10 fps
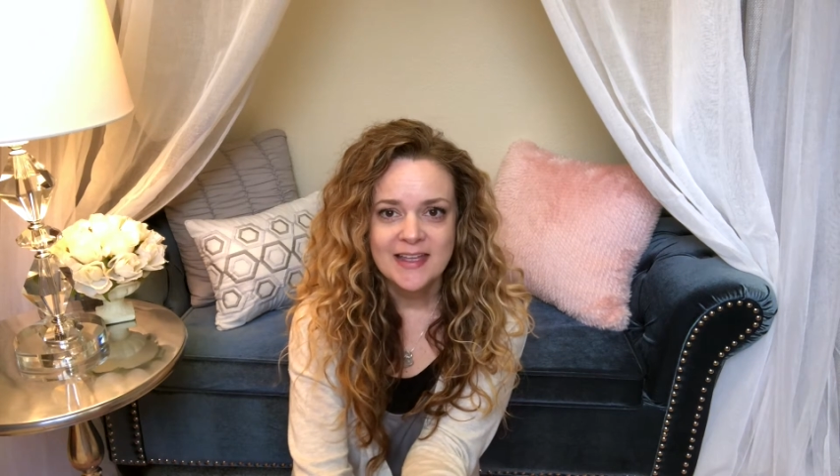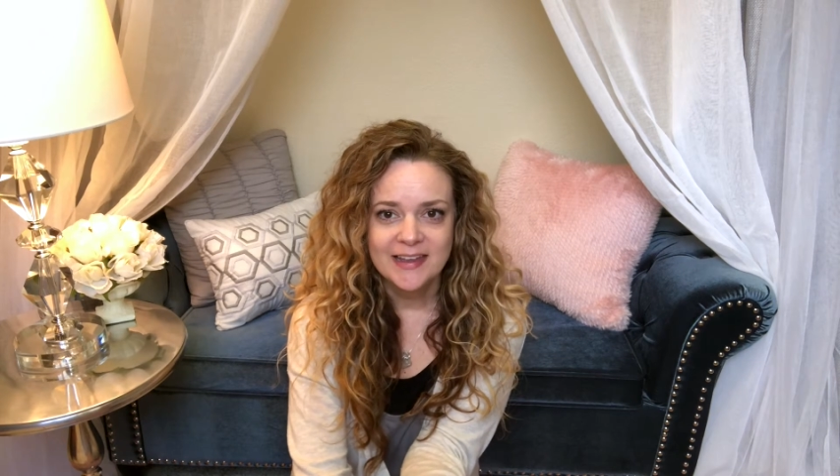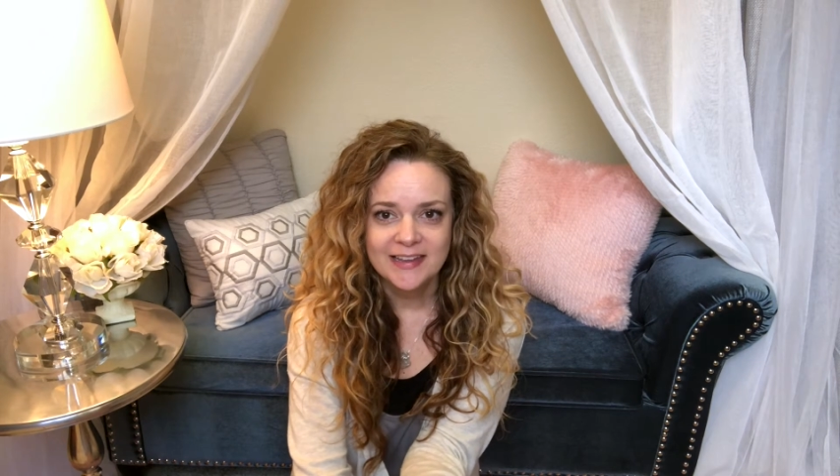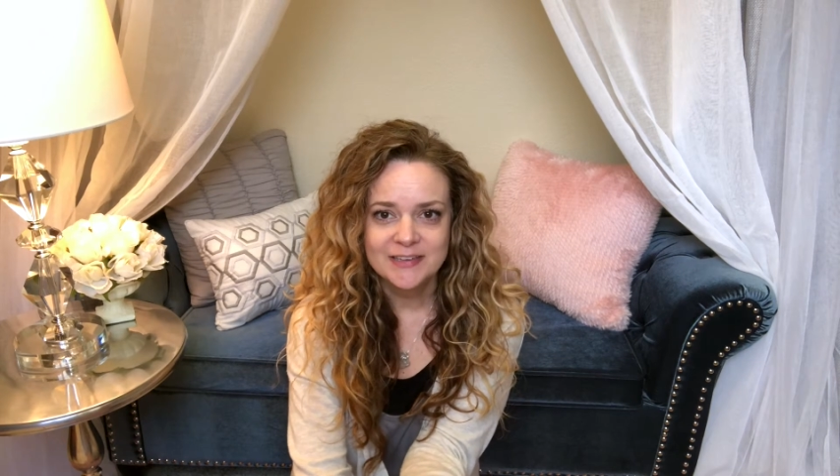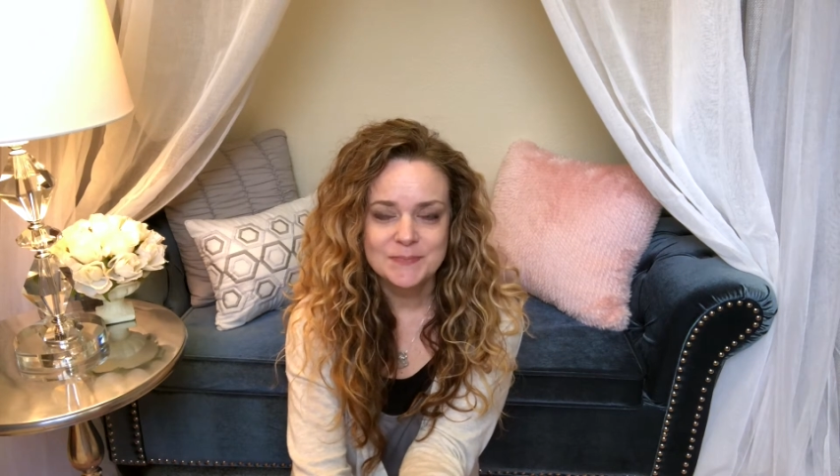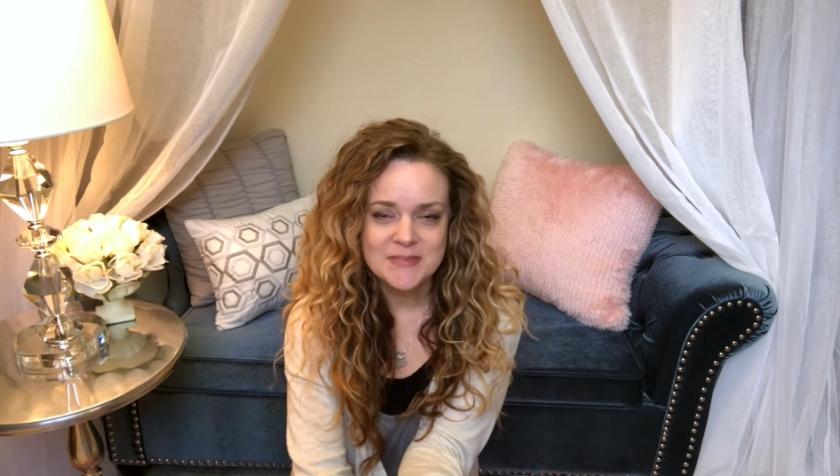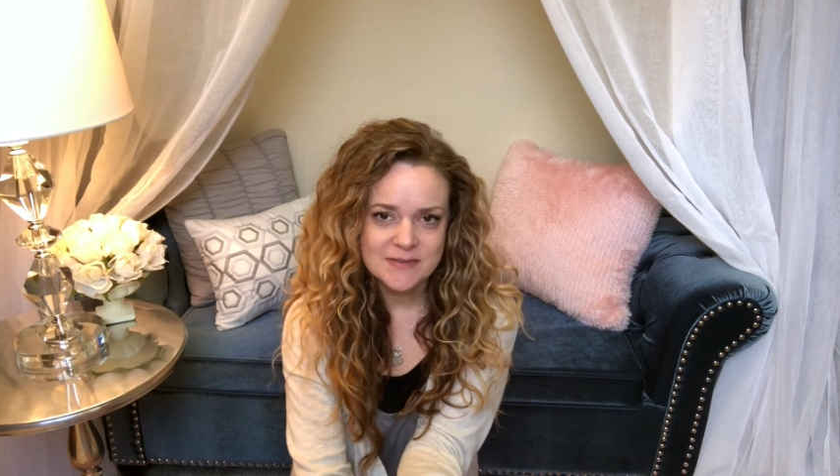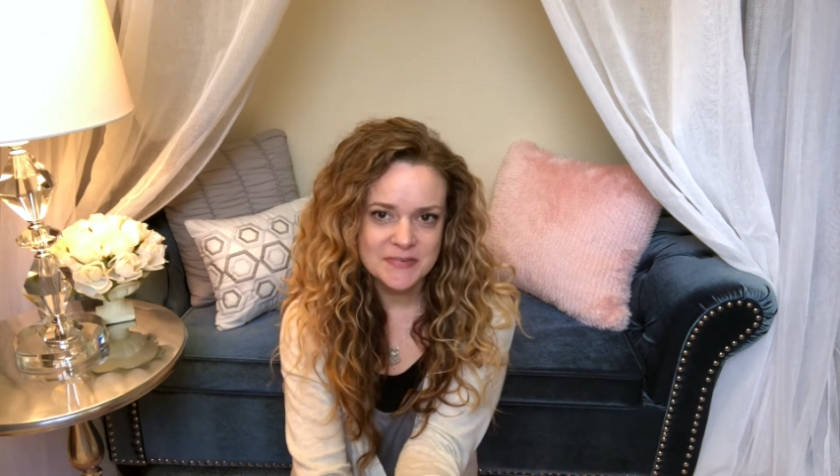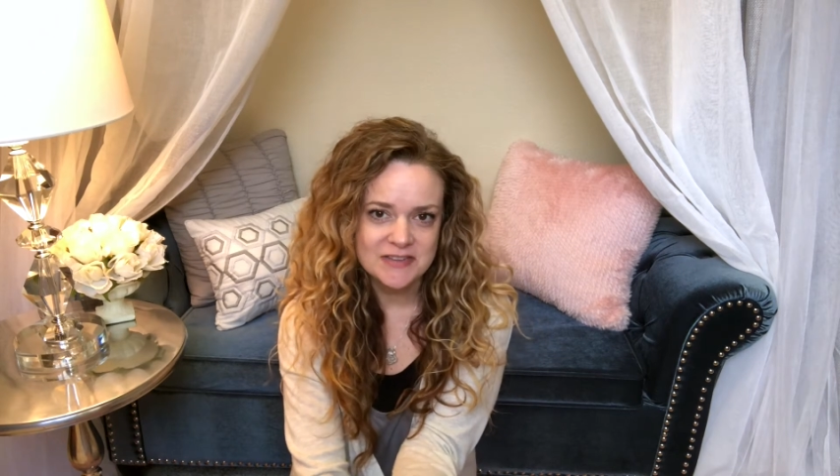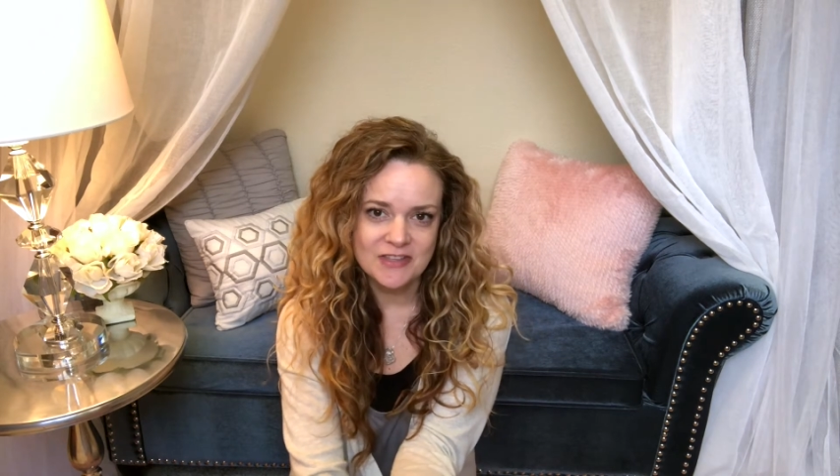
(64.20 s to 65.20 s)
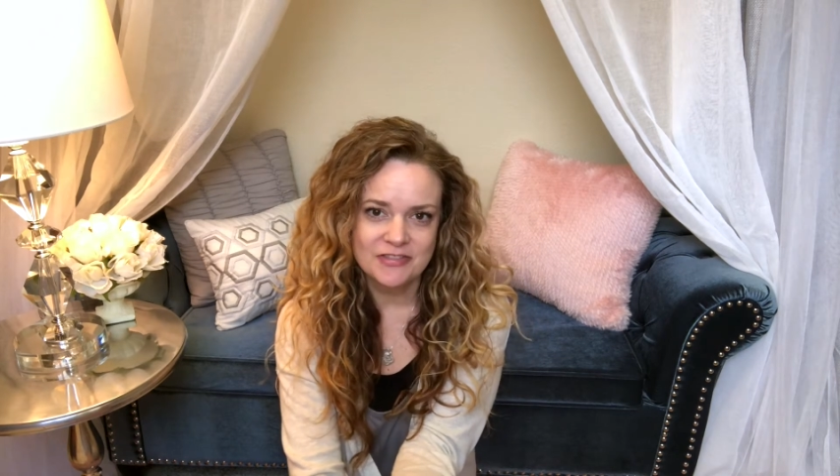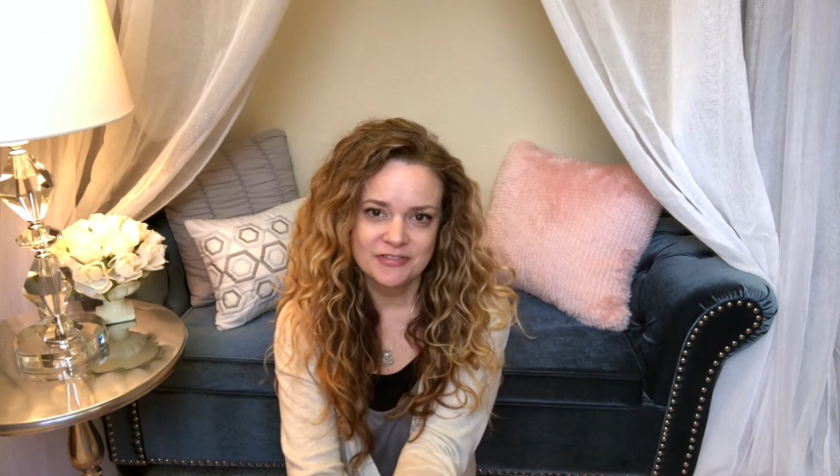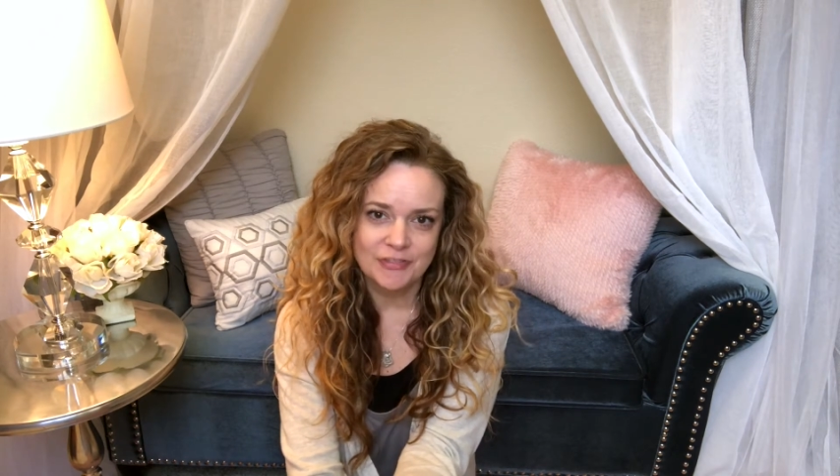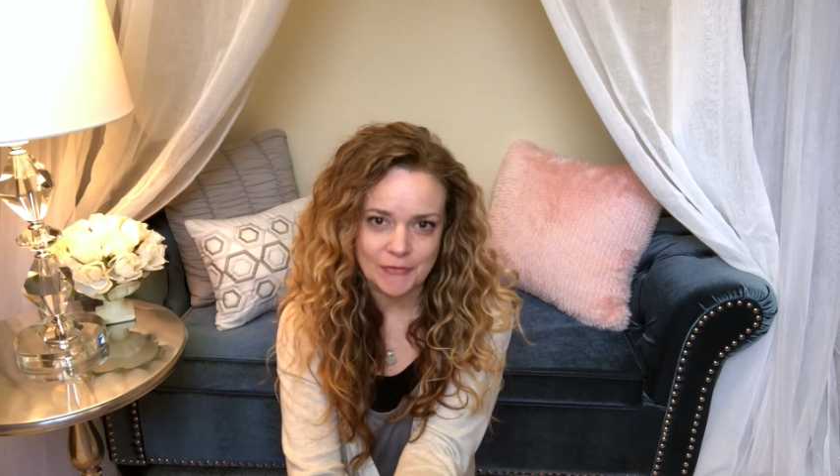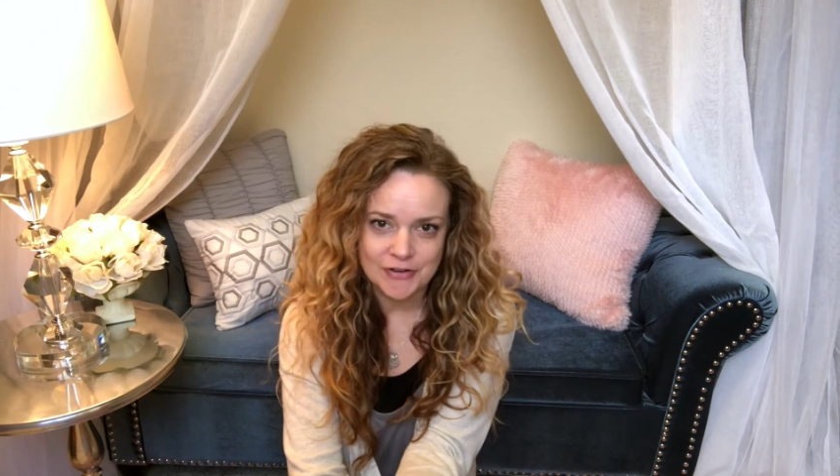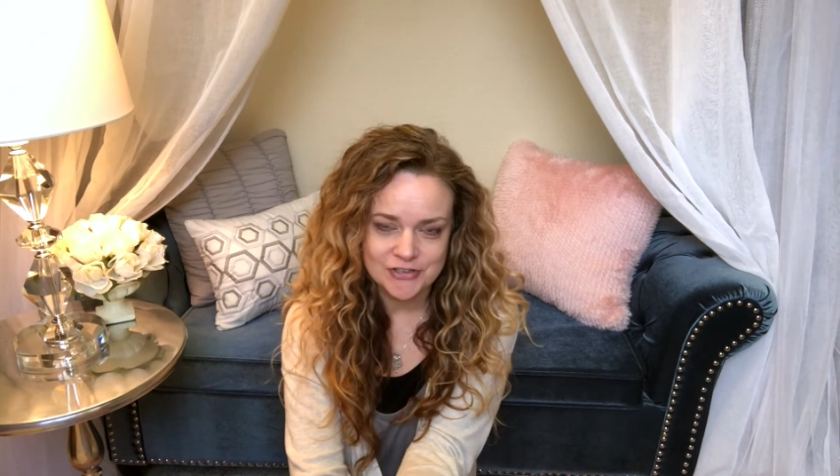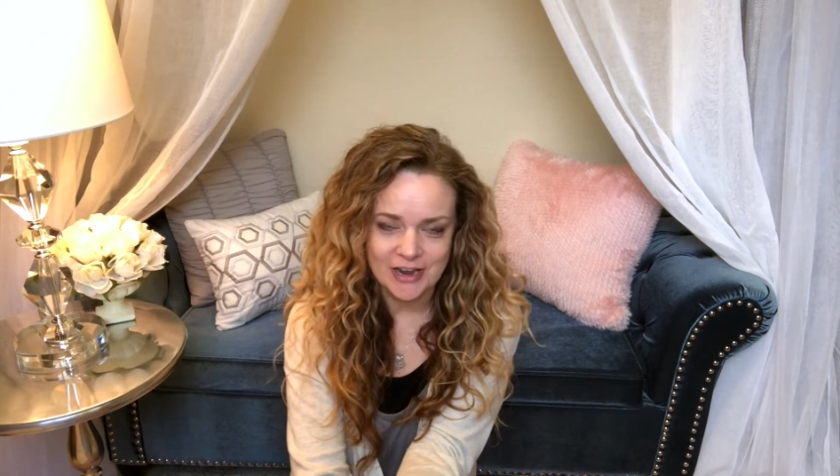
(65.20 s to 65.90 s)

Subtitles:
And me being the 3rd